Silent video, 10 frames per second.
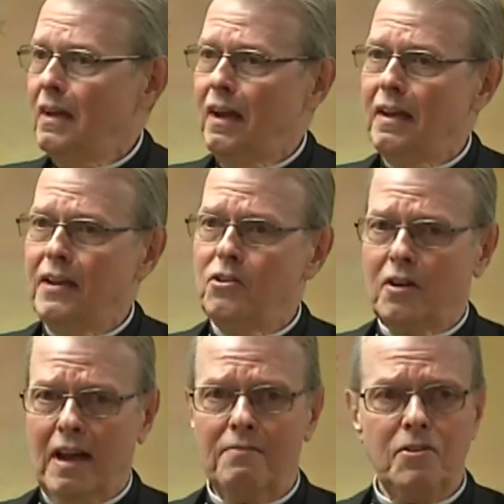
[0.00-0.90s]
uh, in
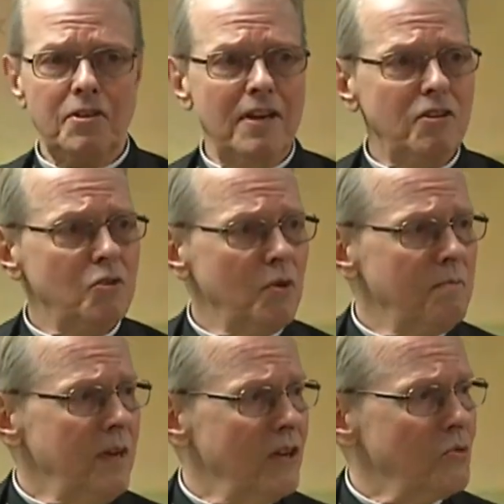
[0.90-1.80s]
your conversations
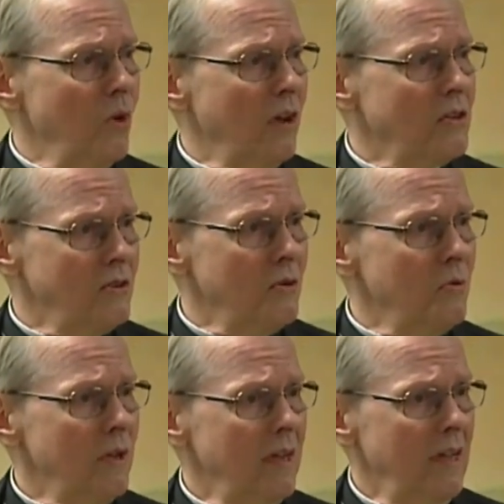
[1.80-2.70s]
with me as well too.